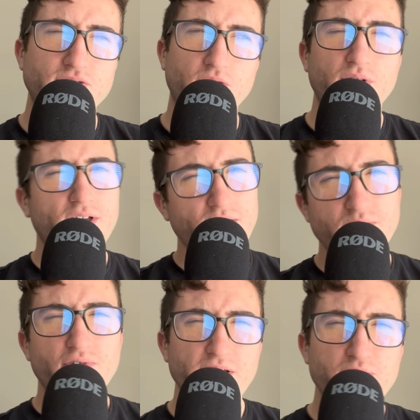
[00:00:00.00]
So
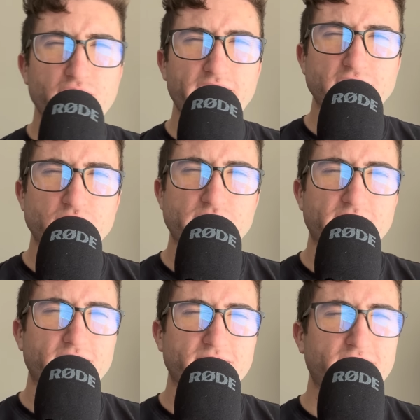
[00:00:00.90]
pretty
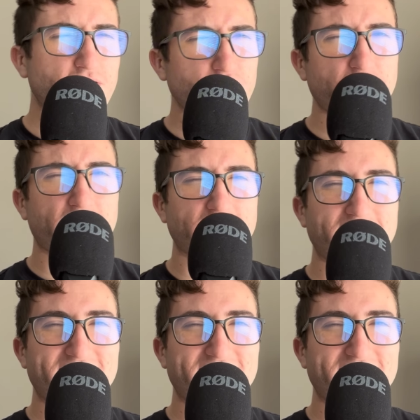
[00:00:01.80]
interesting. Not too bad.